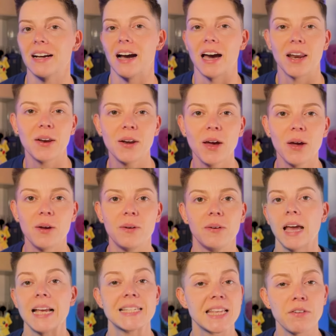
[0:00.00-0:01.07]
I don't know.
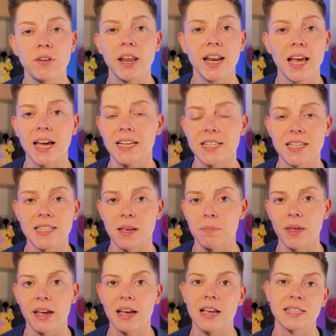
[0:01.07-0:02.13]
It's definitely headed to
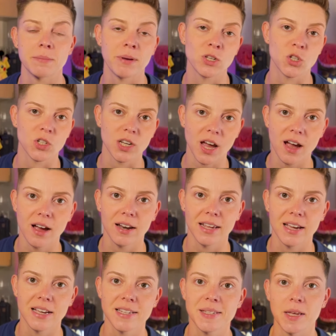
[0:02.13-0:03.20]
something, as I mentioned
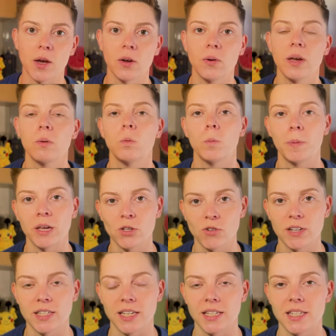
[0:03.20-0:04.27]
earlier, so it will be
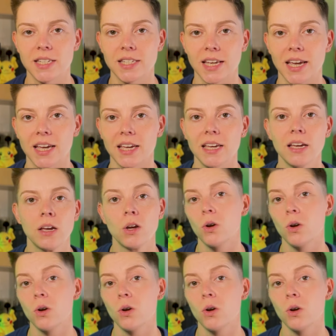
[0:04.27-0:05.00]
interesting to see